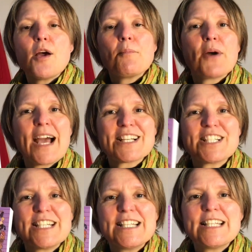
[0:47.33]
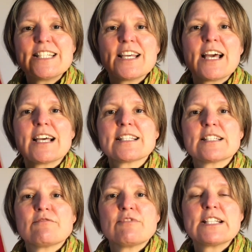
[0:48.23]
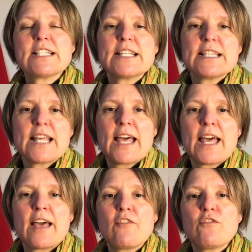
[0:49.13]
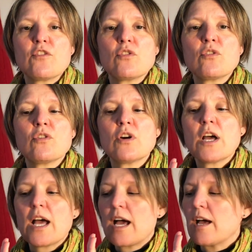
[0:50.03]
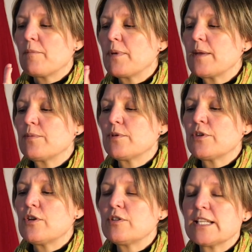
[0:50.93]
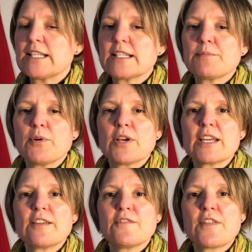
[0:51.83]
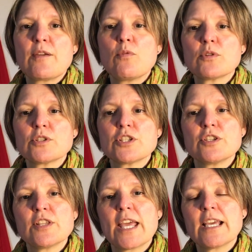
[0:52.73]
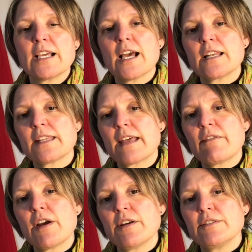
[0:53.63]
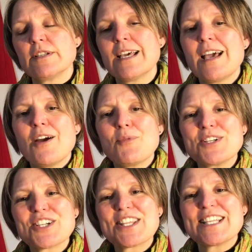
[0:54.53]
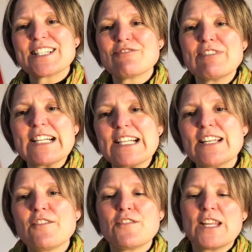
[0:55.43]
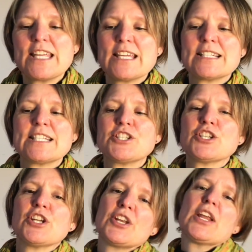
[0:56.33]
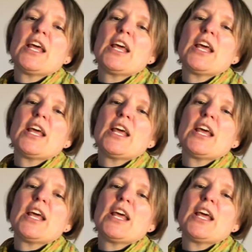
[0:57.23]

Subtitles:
But actually, Lydia has written in there for people using this book, if they want to, they can colour their own, which I think is a really lovely addition.